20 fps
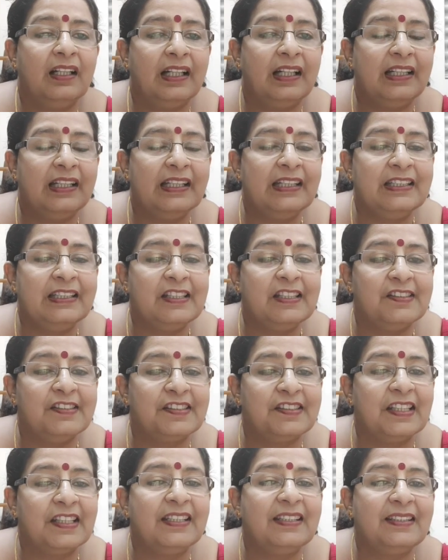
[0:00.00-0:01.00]
it is
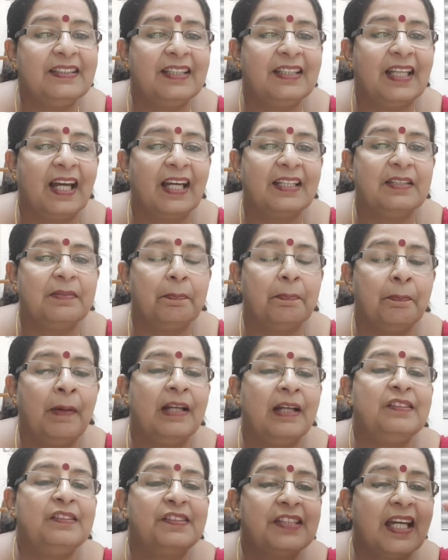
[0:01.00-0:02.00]
said that
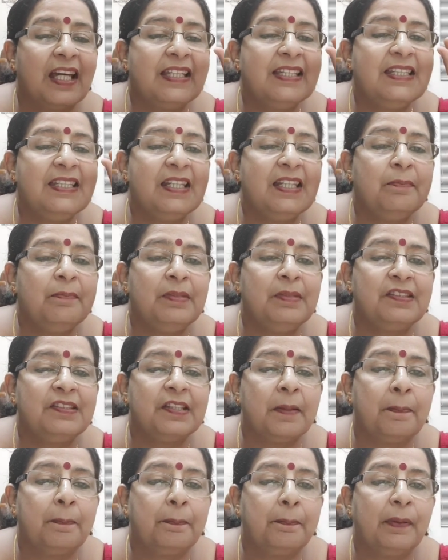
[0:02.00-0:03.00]
Byzantium is
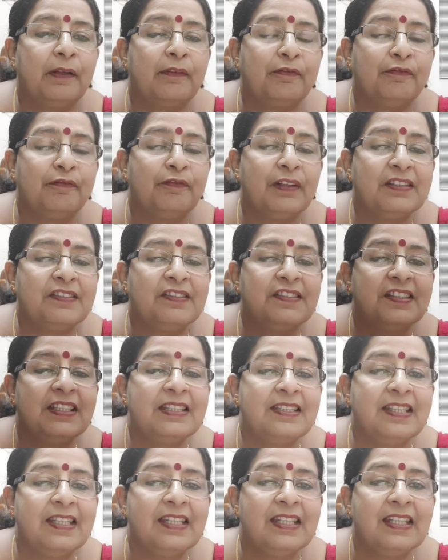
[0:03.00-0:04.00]
a perfect
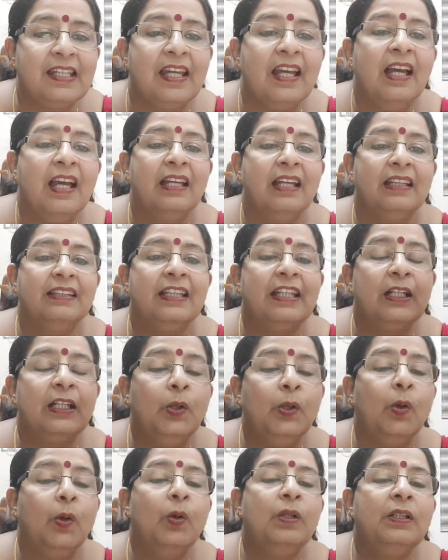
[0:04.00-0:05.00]
city, the
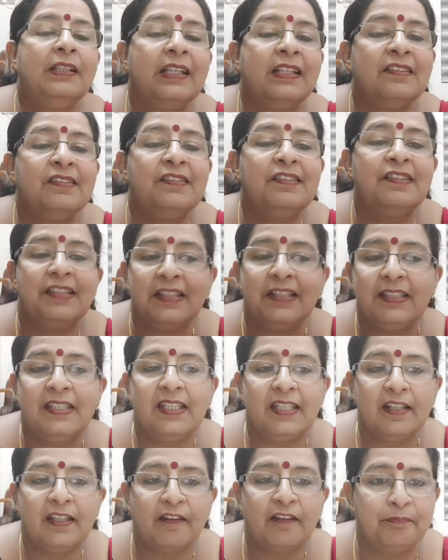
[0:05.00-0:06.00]
golden
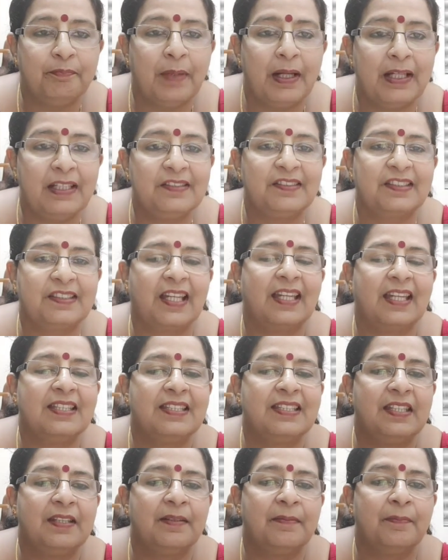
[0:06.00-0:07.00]
city of
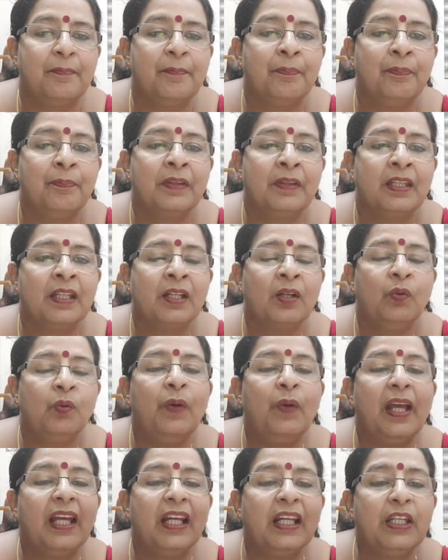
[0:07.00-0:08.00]
Byzantium.
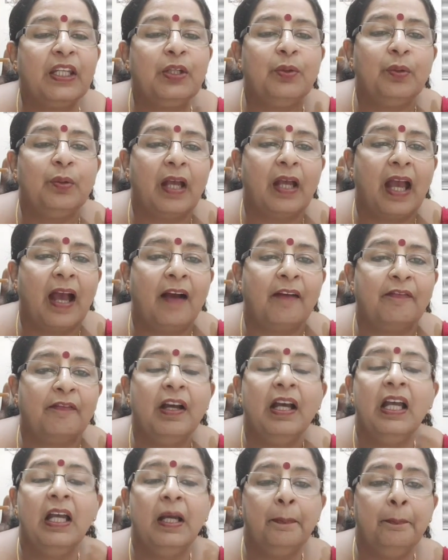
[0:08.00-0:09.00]
where you have
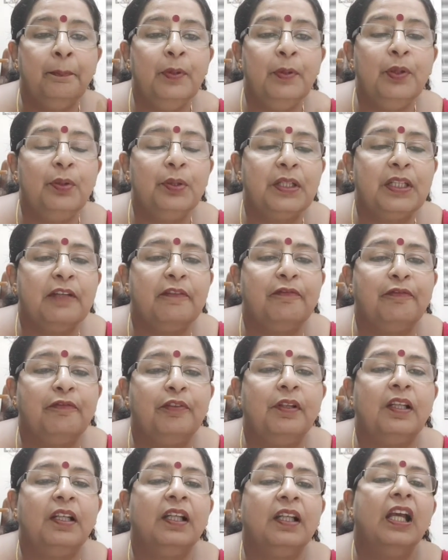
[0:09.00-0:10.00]

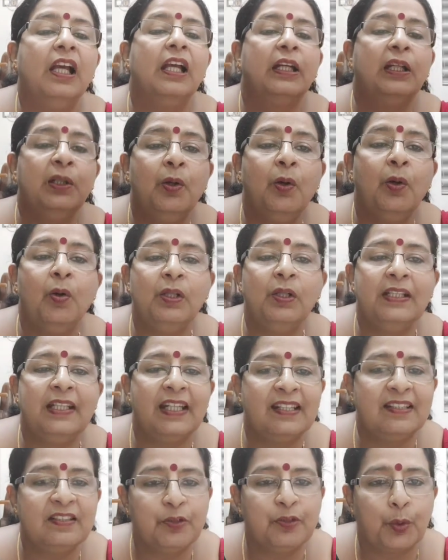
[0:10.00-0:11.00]
beautiful
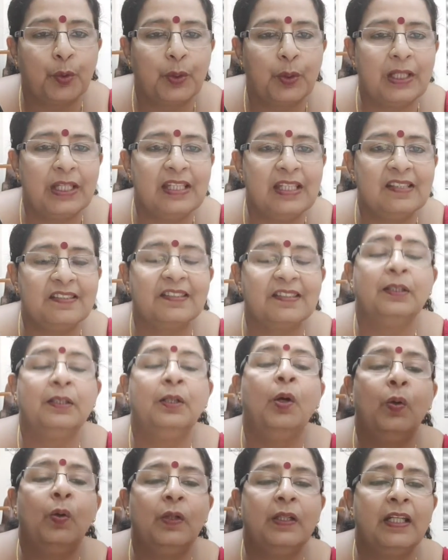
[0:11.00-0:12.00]
golden trees,
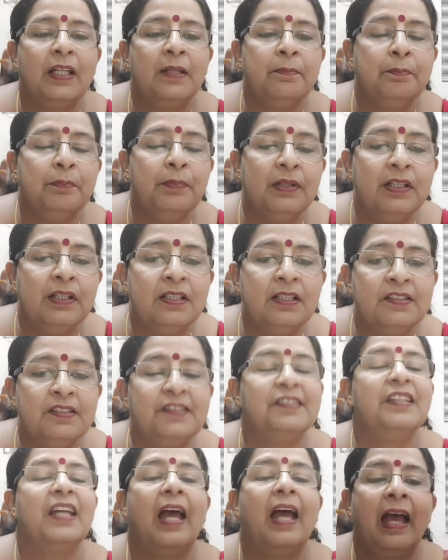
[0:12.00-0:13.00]
golden
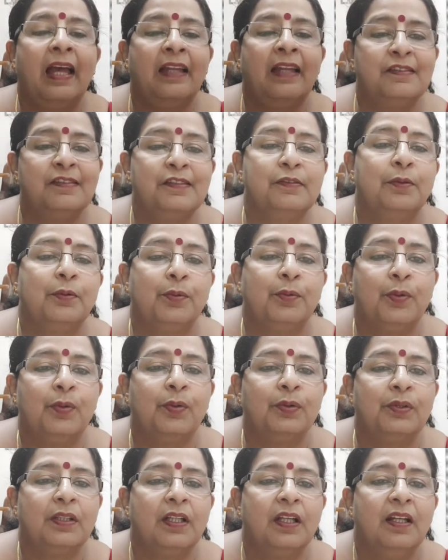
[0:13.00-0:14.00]
birds, and so
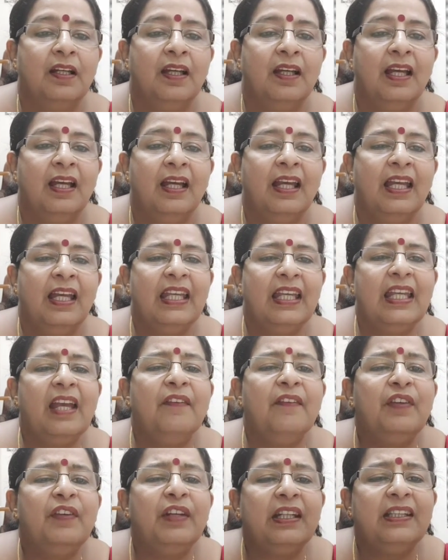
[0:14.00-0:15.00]
on.
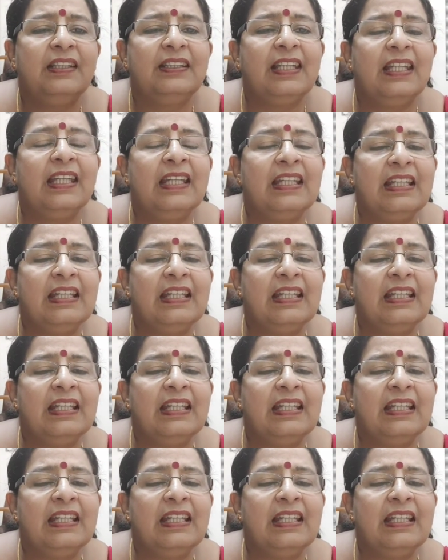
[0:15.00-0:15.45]
Everything